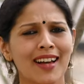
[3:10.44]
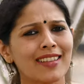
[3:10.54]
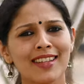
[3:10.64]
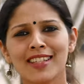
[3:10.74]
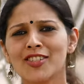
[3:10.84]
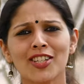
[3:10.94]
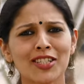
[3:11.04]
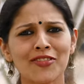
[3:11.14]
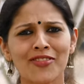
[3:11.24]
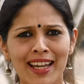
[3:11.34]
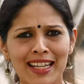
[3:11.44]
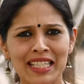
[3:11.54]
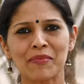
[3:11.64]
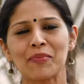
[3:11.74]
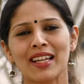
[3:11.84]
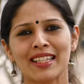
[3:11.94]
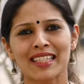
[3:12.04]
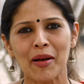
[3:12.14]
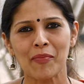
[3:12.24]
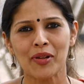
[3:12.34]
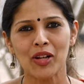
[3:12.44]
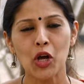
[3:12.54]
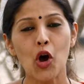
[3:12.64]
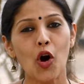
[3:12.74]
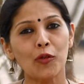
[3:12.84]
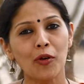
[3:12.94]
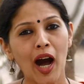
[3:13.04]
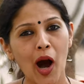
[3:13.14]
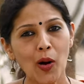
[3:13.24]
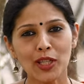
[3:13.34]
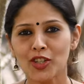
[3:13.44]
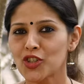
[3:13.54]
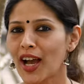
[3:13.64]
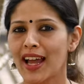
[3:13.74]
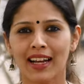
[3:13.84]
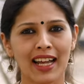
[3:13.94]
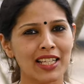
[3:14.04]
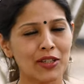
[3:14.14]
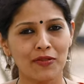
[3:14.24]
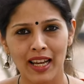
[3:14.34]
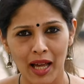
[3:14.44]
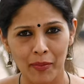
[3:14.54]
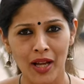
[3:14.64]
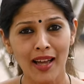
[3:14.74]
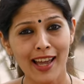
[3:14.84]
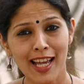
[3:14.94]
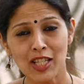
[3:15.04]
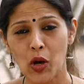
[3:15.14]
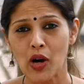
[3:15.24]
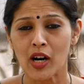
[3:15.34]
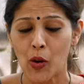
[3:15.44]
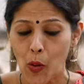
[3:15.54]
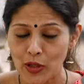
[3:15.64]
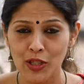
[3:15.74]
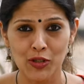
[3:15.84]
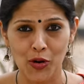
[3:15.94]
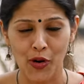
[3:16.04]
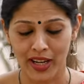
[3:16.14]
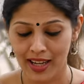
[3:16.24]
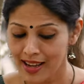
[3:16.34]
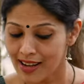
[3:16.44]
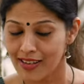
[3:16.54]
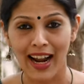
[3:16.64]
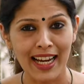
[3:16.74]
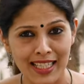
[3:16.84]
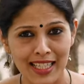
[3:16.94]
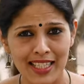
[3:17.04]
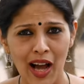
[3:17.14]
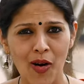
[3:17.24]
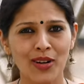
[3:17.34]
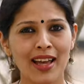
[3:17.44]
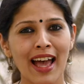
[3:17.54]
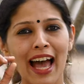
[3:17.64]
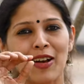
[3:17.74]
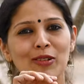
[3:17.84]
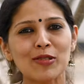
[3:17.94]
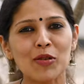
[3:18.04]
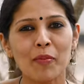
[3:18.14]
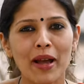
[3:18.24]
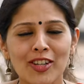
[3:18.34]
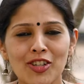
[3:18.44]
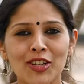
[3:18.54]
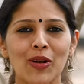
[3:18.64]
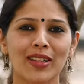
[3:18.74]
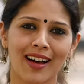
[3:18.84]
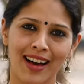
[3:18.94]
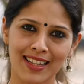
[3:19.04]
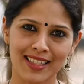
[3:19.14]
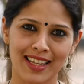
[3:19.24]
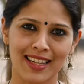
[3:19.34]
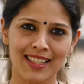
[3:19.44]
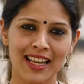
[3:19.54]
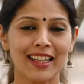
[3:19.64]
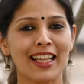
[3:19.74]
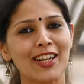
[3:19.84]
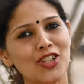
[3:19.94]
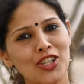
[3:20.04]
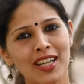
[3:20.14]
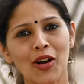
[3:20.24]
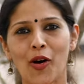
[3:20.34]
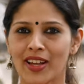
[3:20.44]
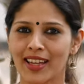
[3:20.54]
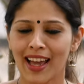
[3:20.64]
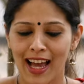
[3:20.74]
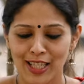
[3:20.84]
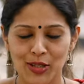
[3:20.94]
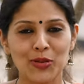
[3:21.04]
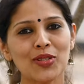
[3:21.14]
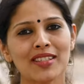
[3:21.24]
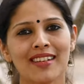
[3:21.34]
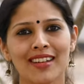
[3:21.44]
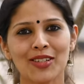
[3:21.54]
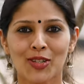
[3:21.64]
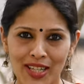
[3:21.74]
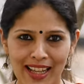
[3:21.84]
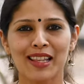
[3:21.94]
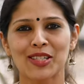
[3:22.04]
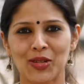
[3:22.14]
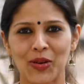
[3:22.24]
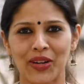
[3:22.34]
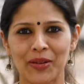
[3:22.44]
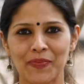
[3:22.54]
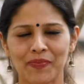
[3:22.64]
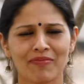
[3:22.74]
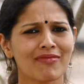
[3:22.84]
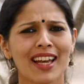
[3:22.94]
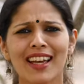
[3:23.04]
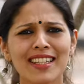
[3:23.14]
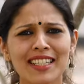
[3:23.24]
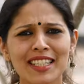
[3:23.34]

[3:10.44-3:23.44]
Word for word: This is just a very simple example of how the child can develop his or her own story, write it down and also mention all the hastas that she or he has used to tell the story. Isn't